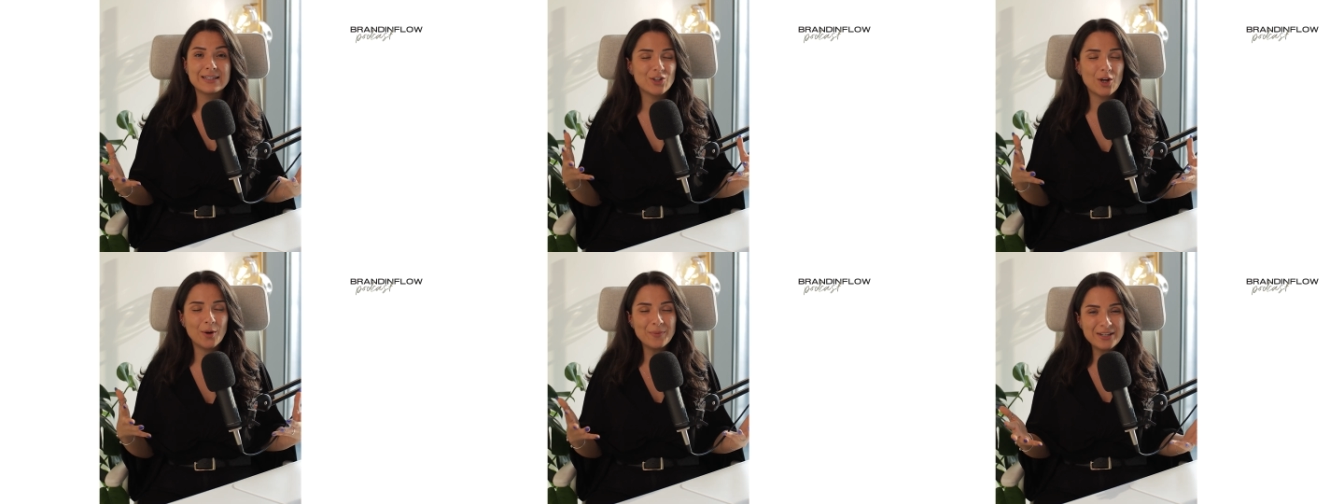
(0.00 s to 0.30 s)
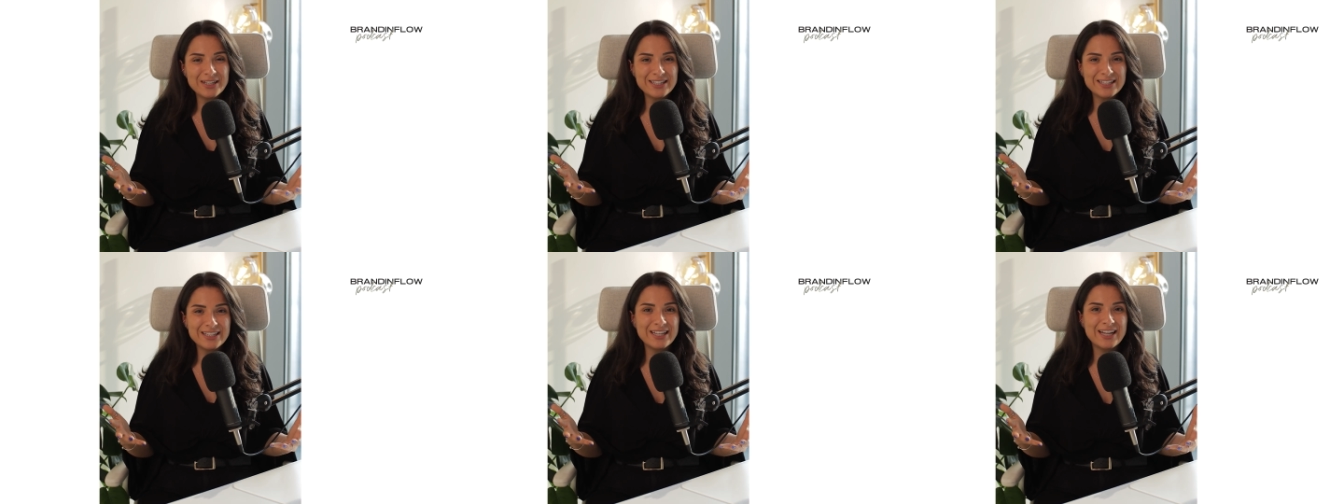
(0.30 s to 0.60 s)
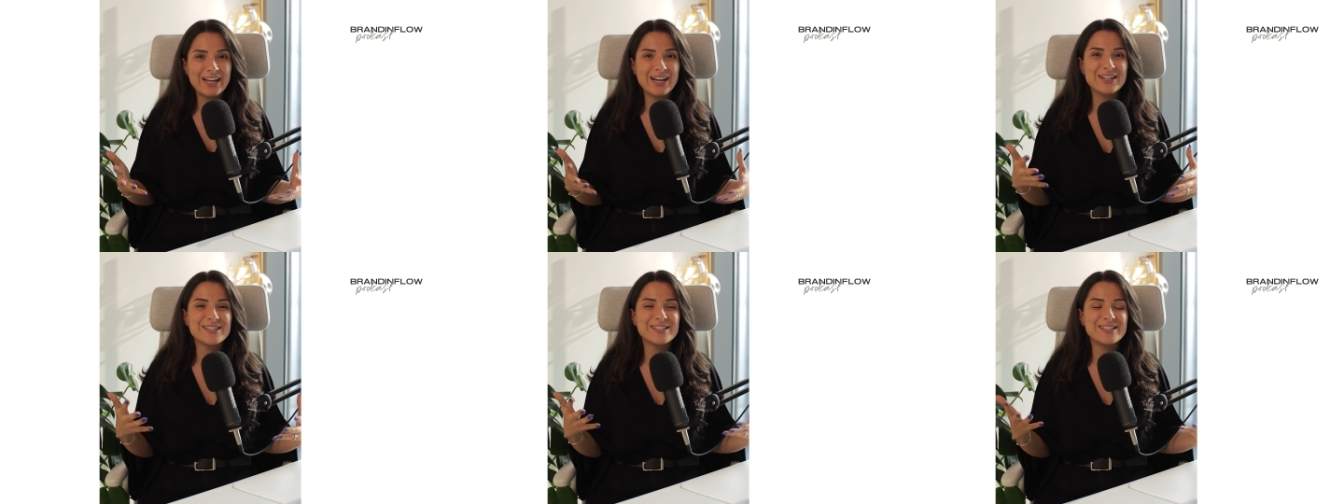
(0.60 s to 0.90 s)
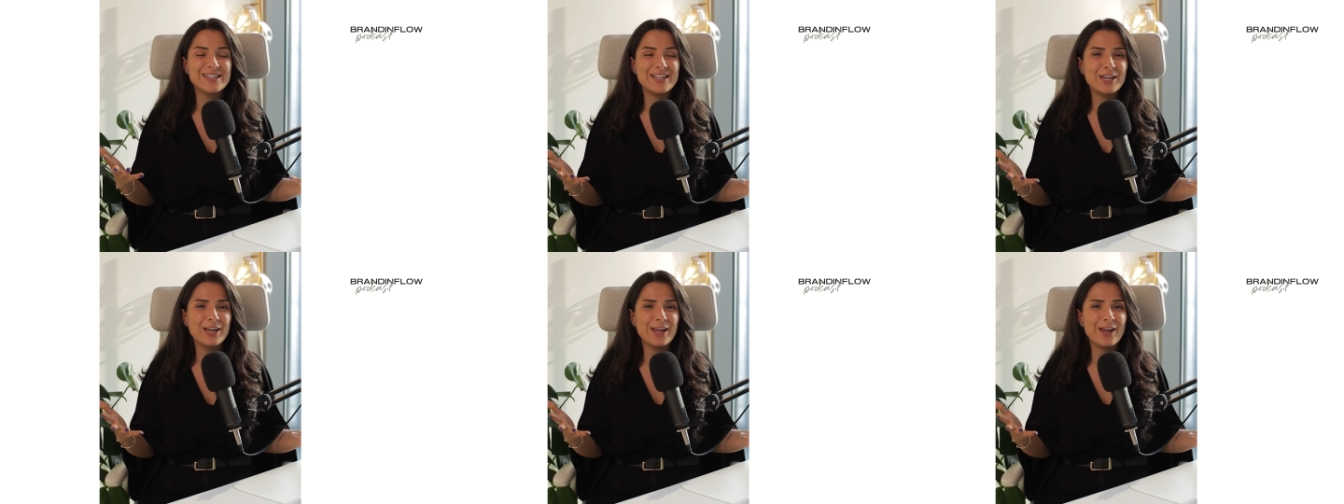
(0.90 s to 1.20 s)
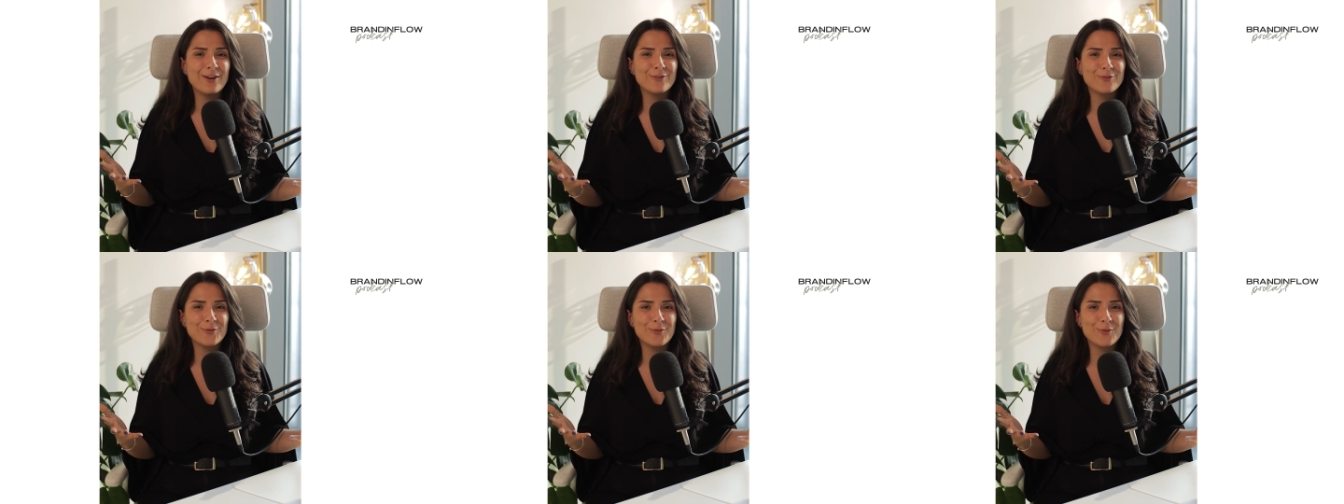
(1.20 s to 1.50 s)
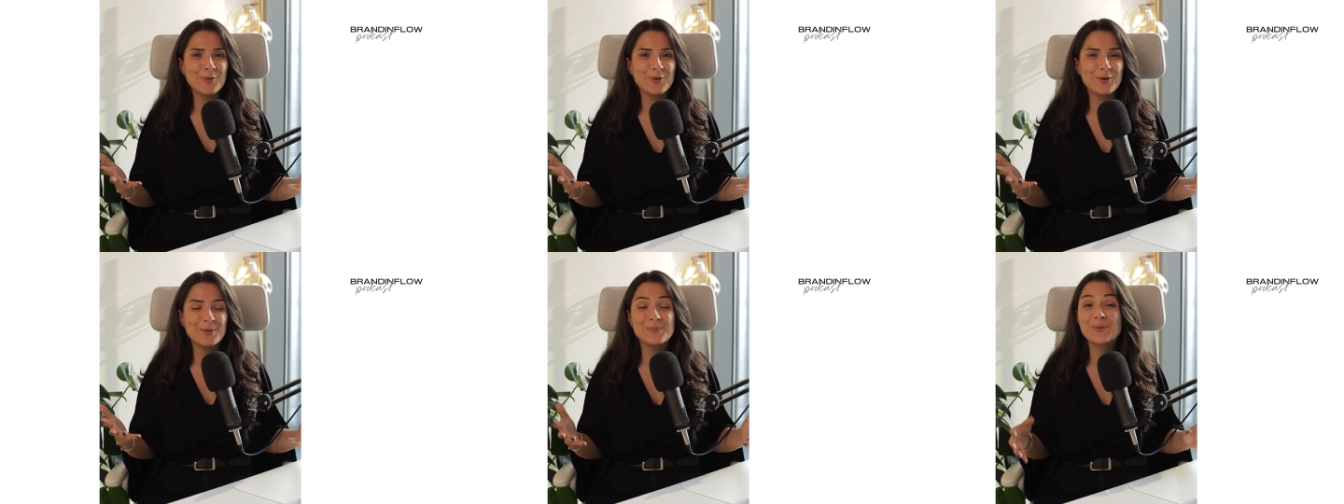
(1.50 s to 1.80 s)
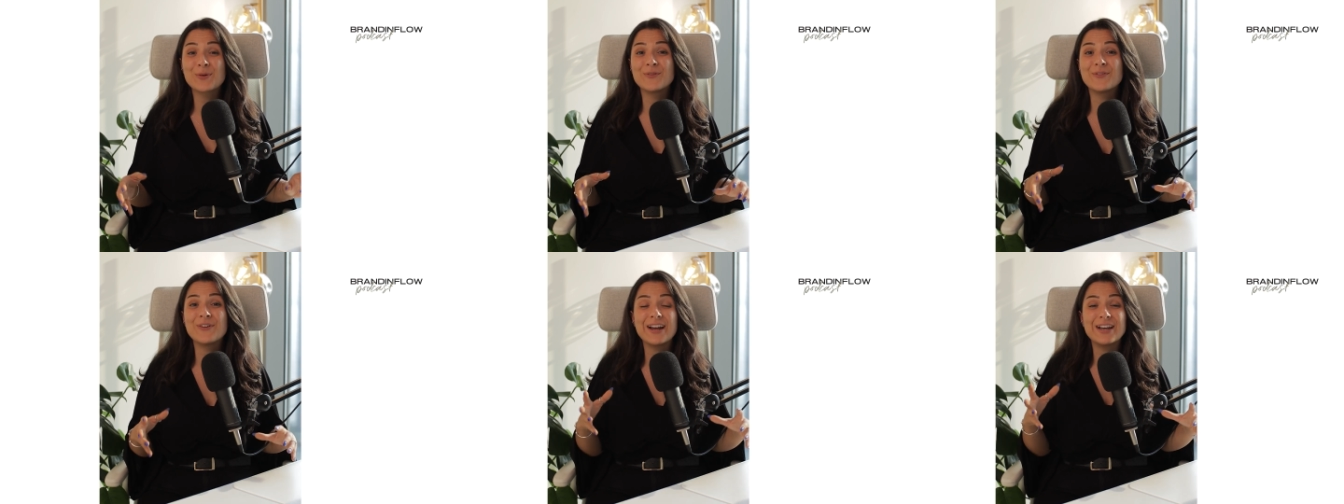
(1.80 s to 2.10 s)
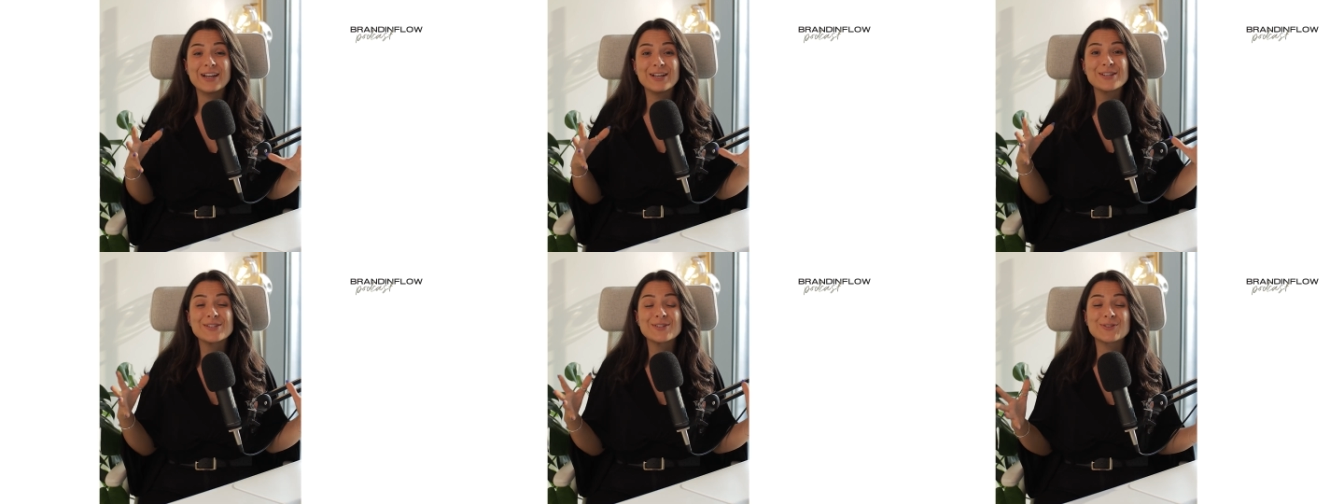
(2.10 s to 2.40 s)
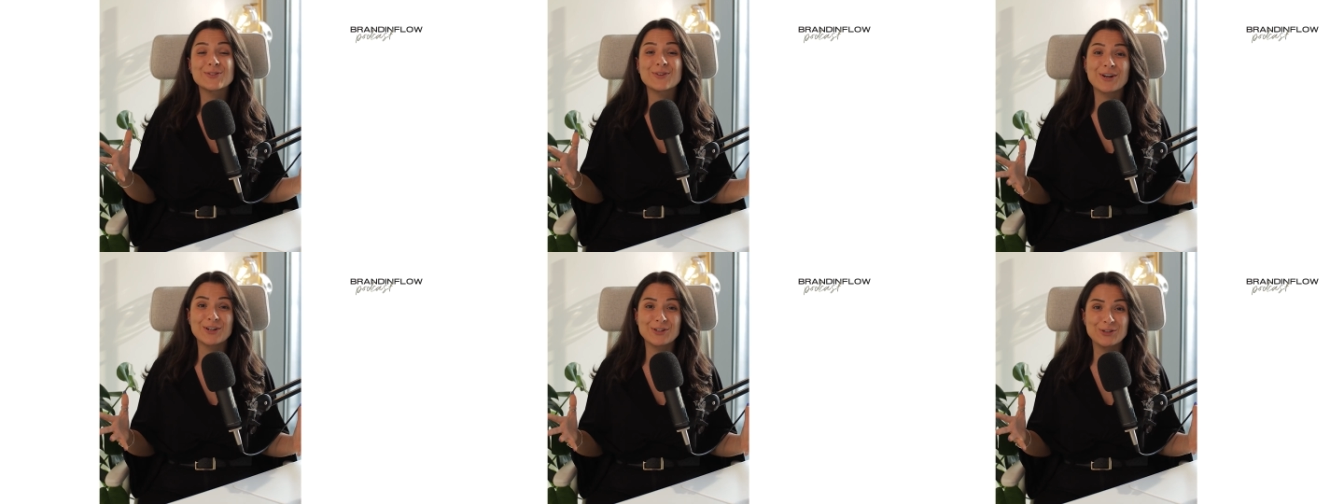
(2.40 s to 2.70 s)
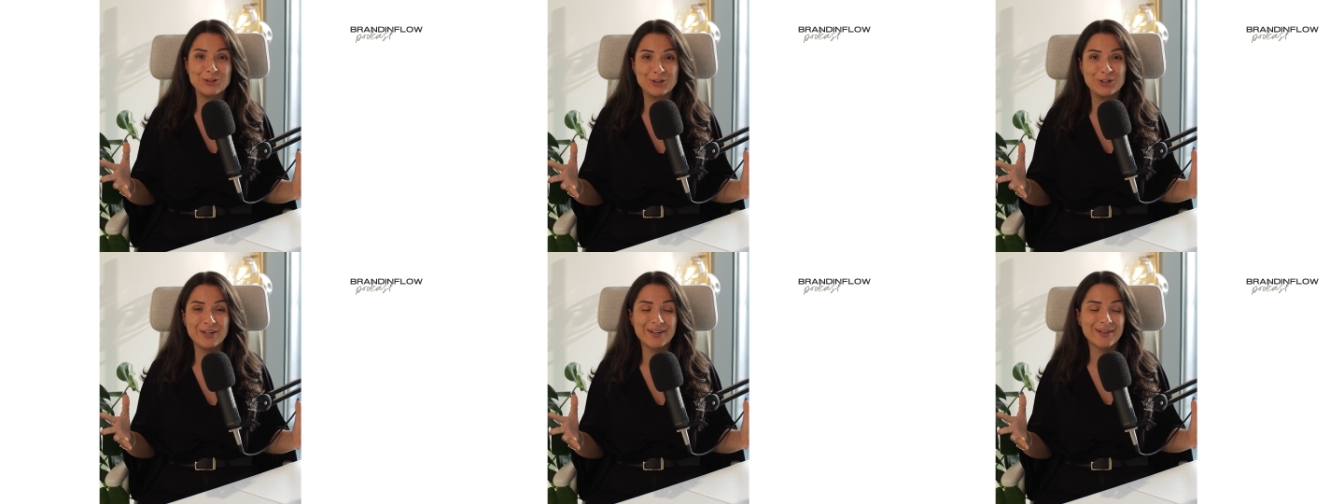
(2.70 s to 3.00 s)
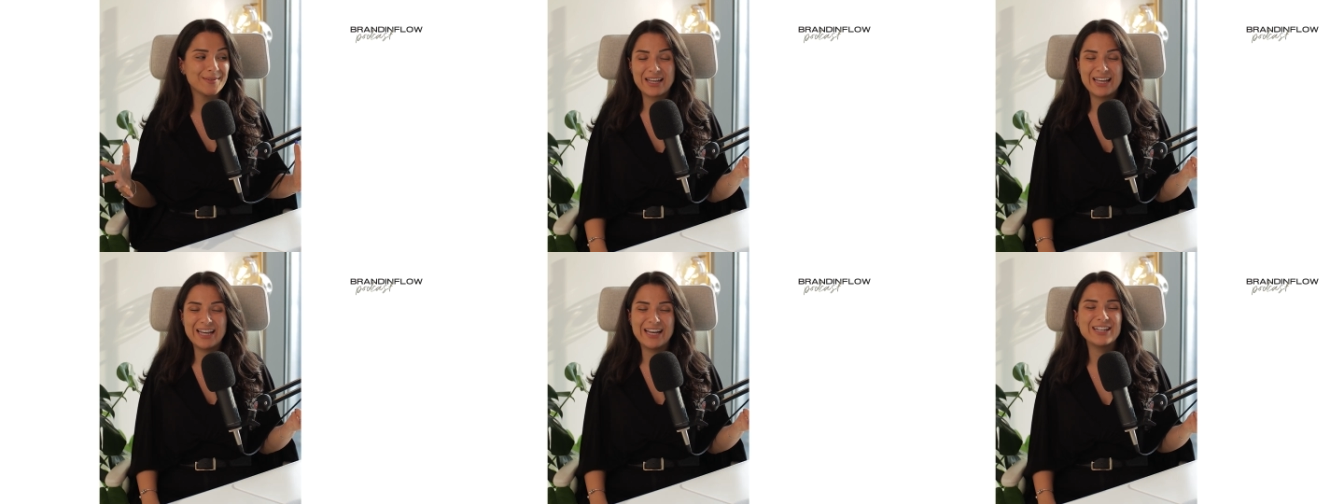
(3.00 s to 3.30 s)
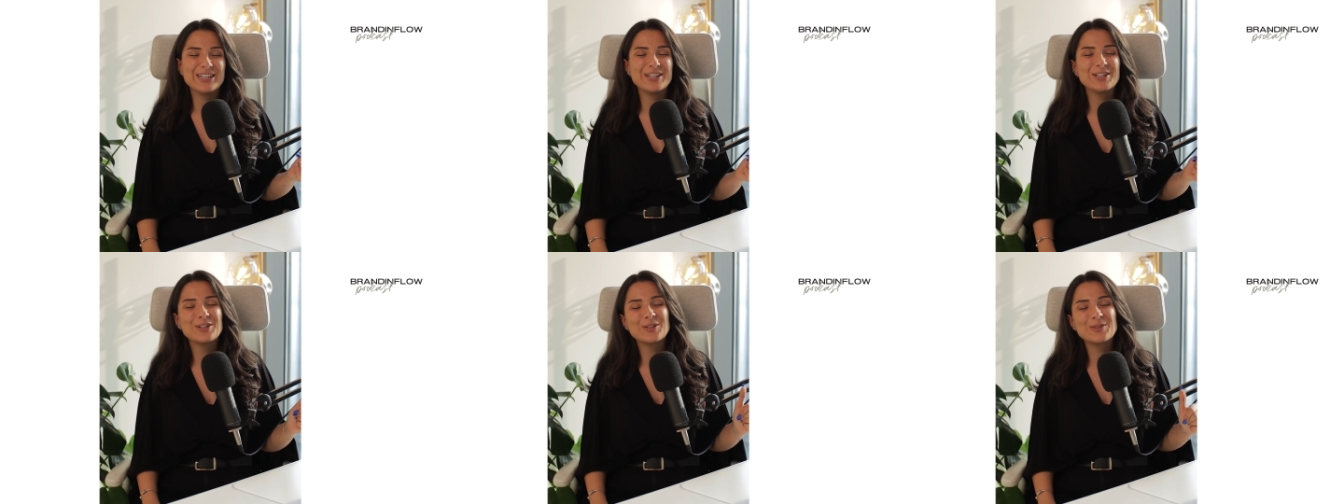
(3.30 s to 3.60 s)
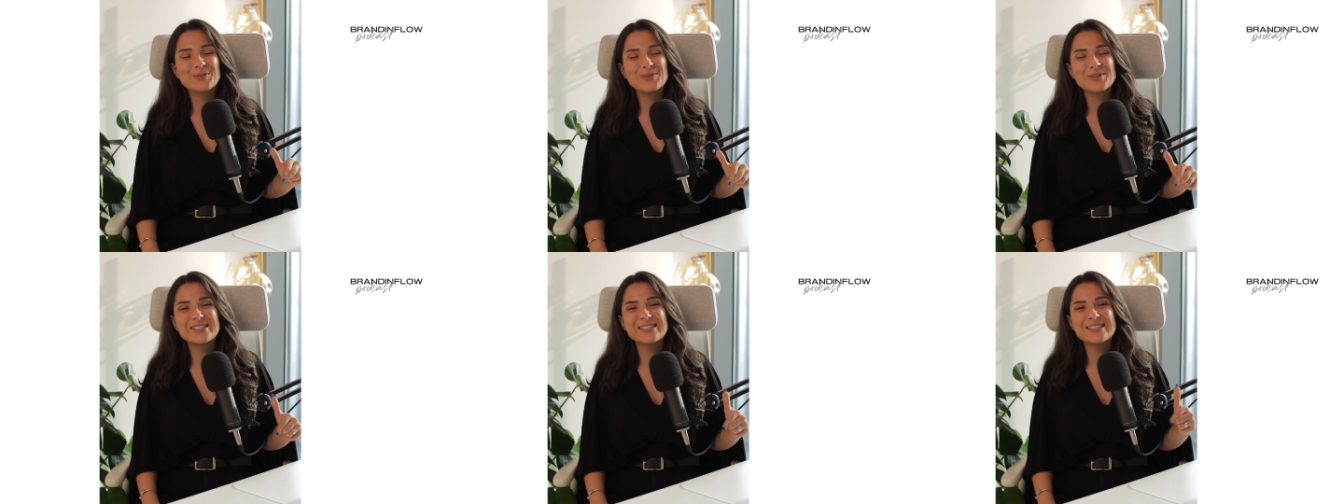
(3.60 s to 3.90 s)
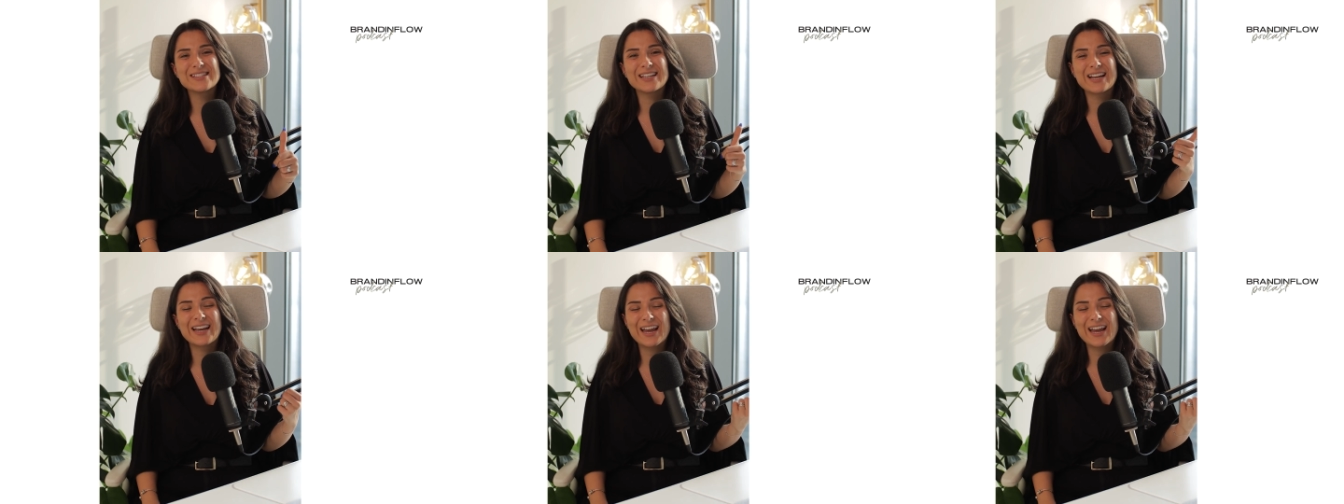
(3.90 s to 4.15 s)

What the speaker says: dominantly are seeking for providing structure. It includes the